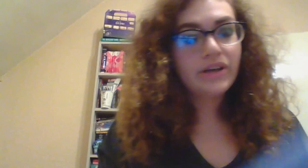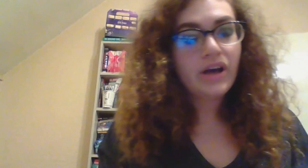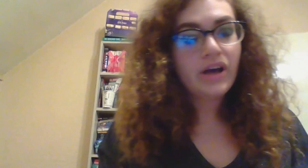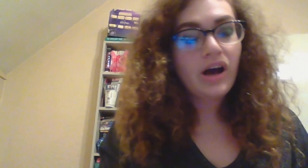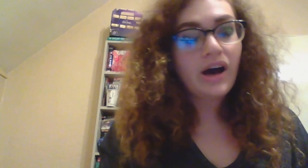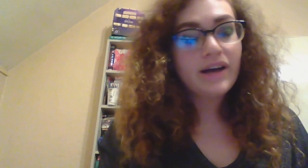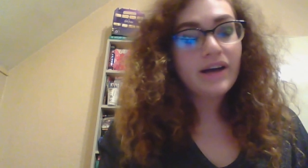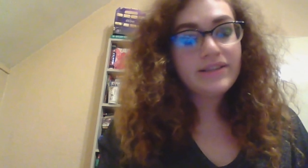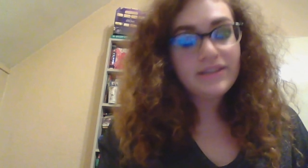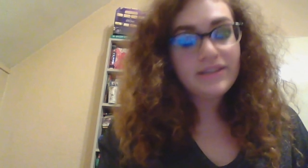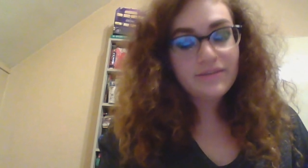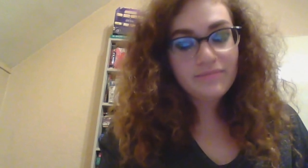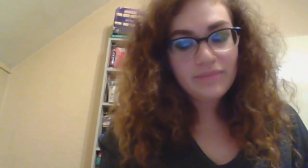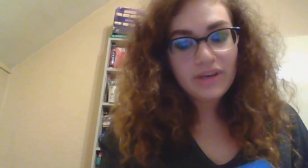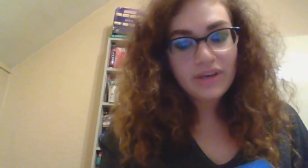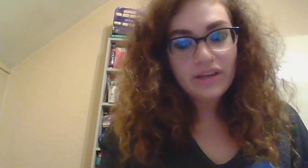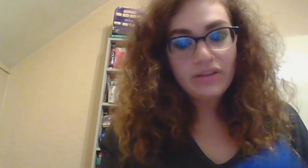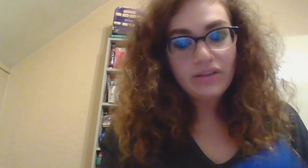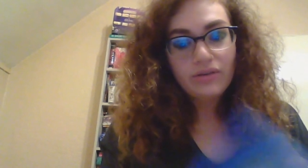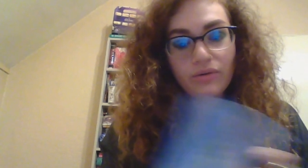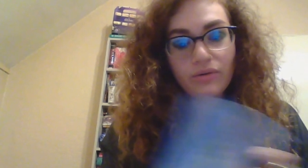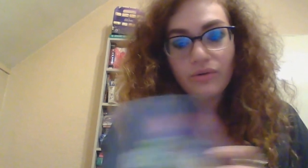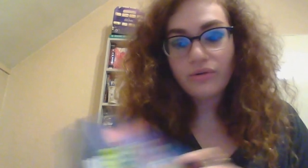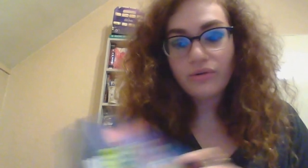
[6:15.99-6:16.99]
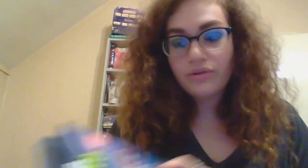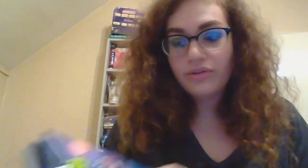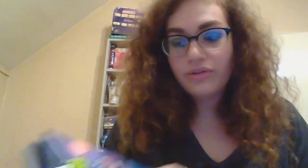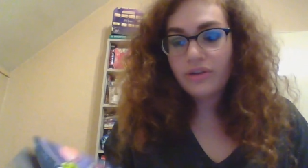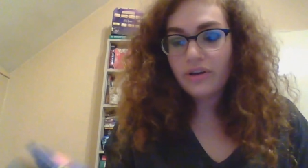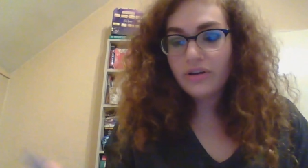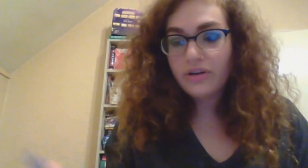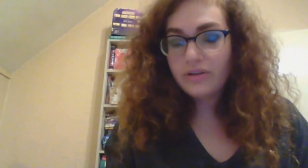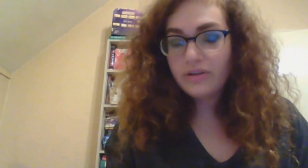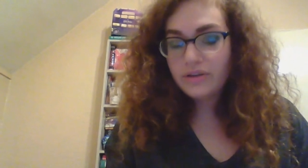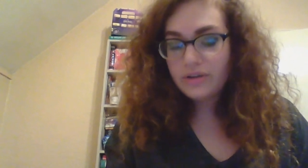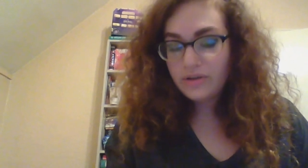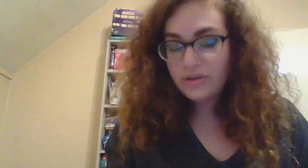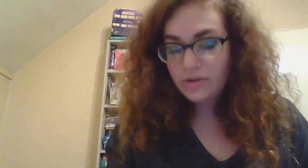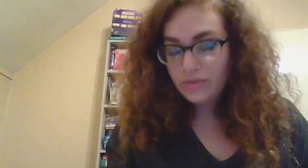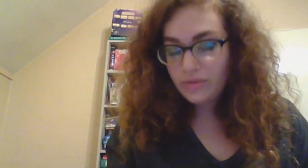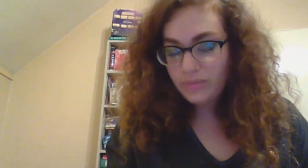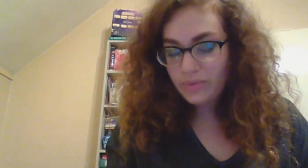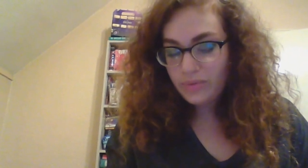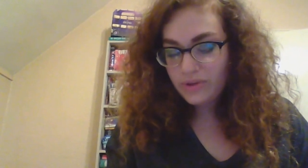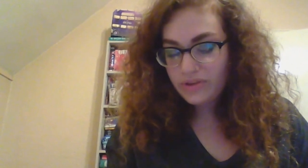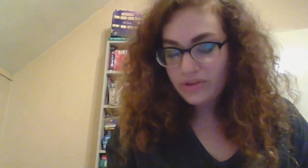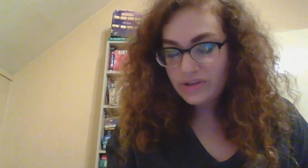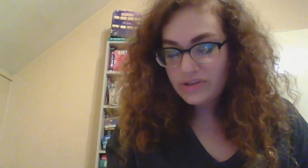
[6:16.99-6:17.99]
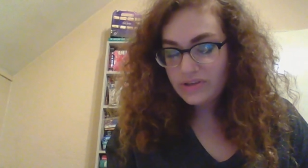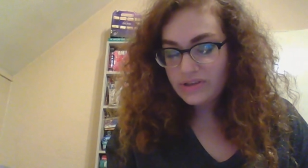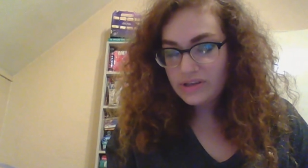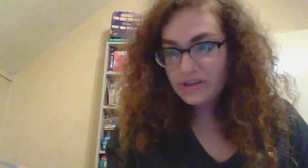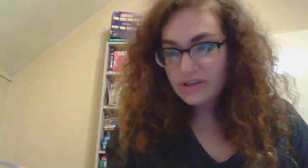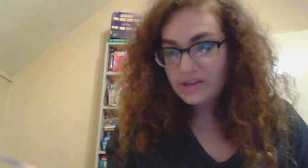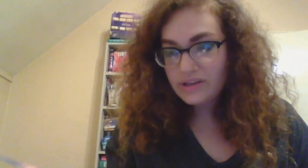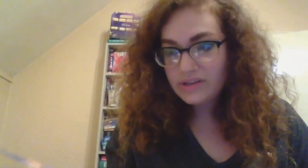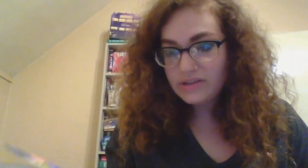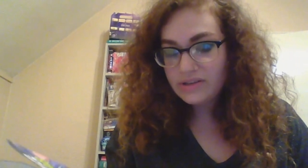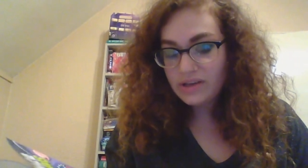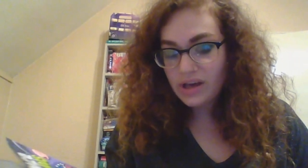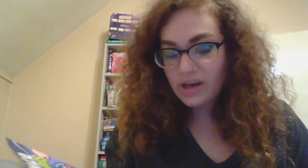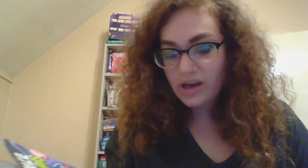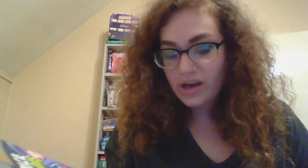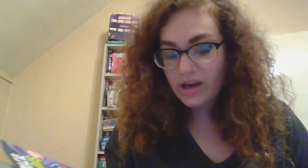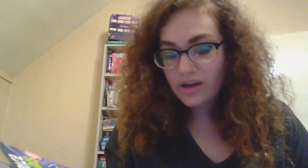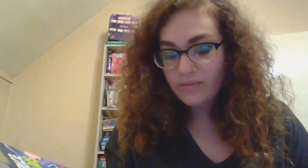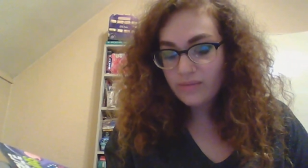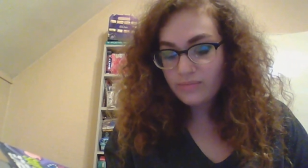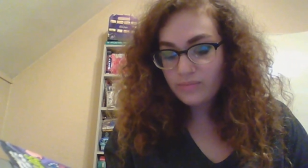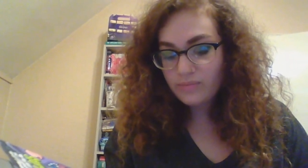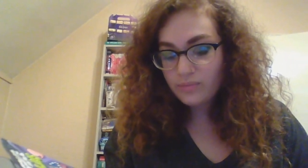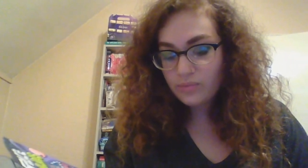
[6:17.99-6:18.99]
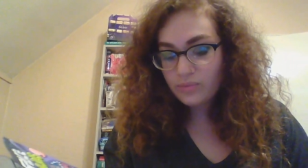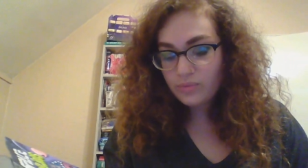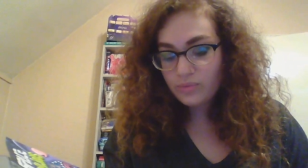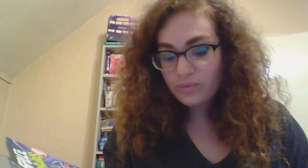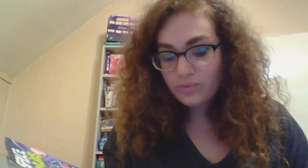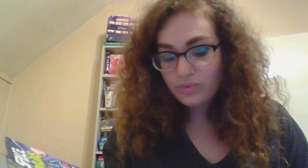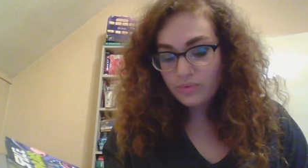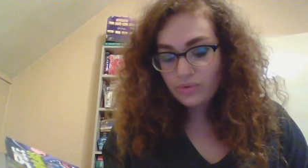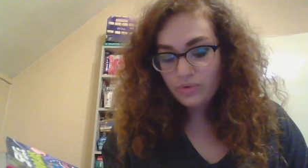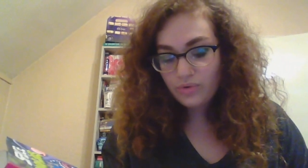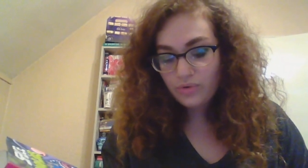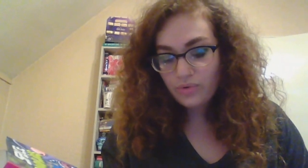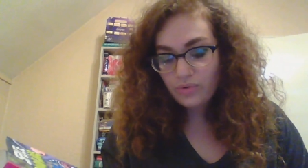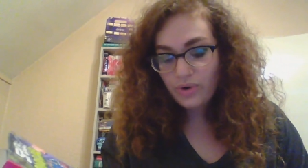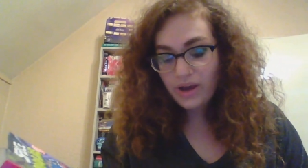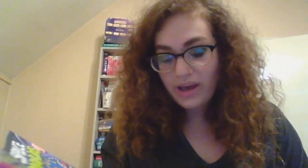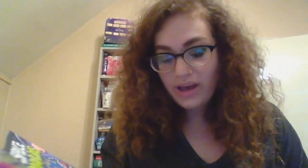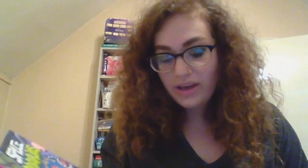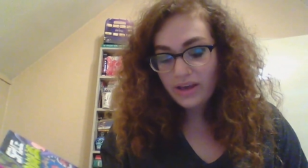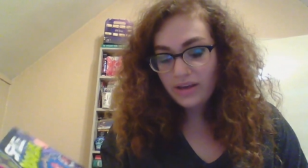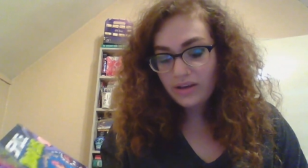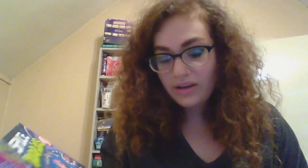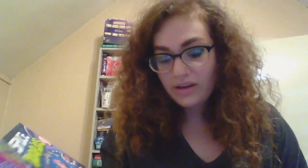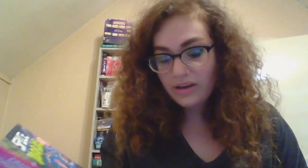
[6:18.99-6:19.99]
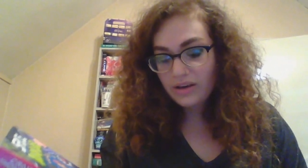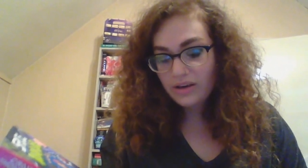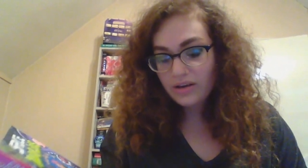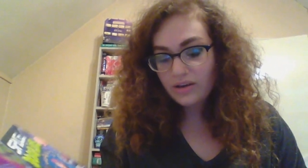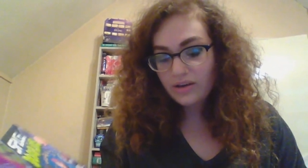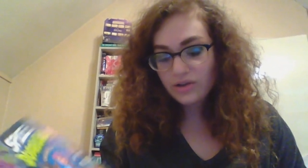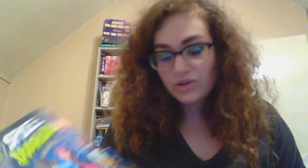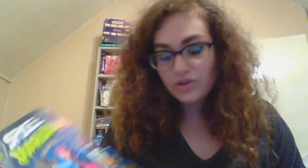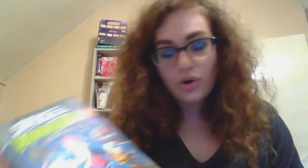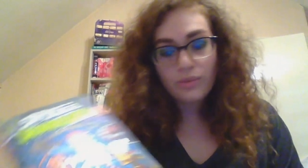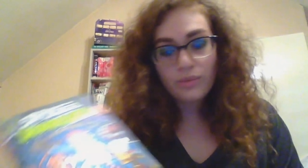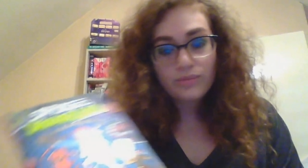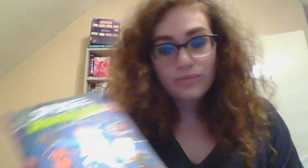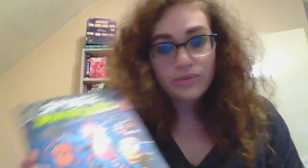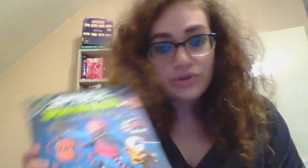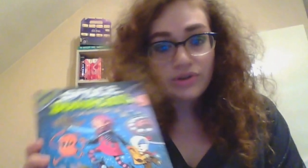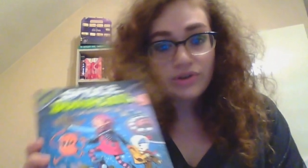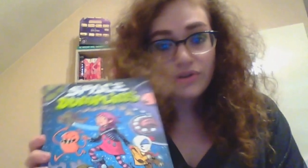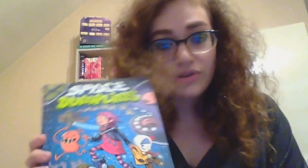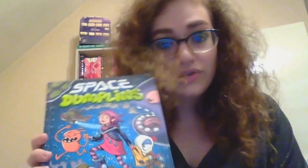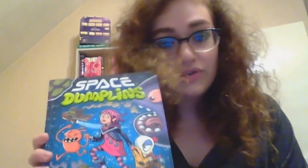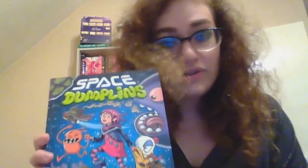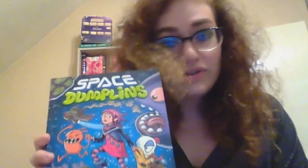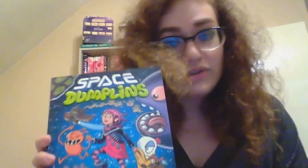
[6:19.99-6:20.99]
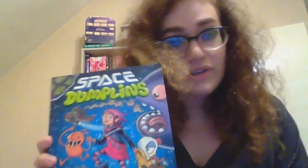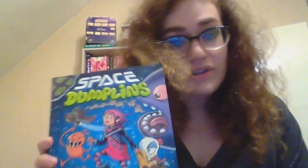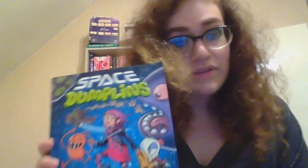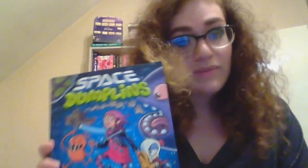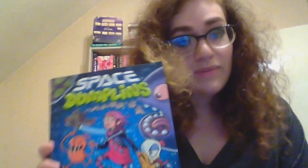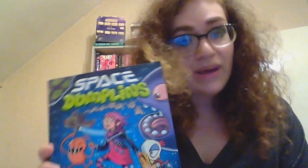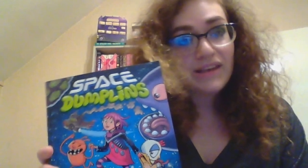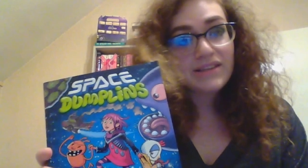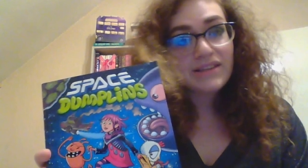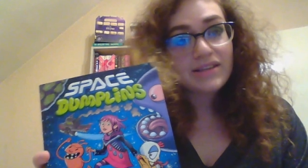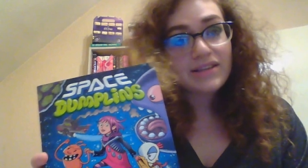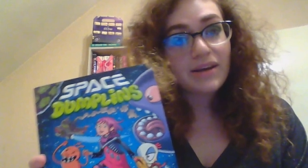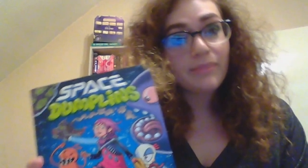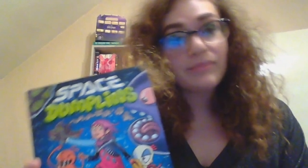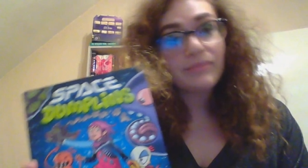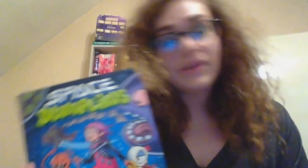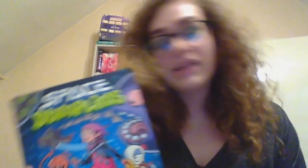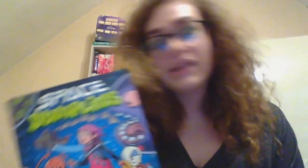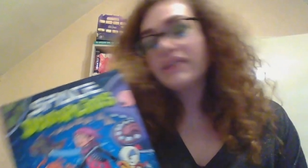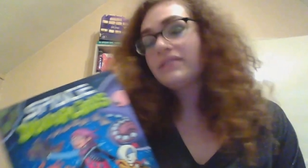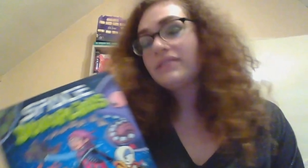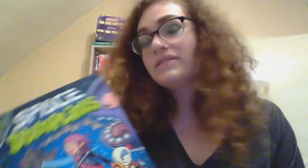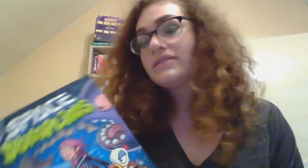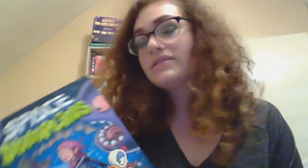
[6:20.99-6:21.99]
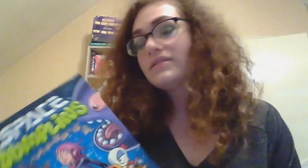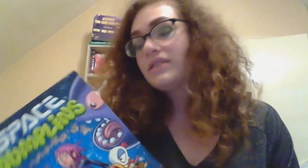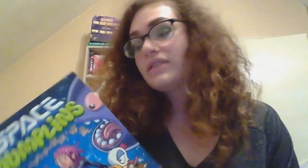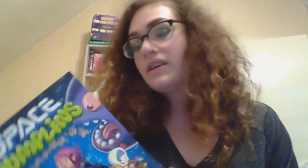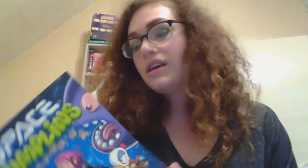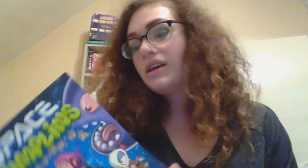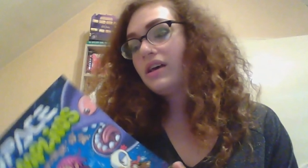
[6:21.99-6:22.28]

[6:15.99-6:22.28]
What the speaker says: I didn't meet the author, but this is Craig Thompson's Space Dumplings.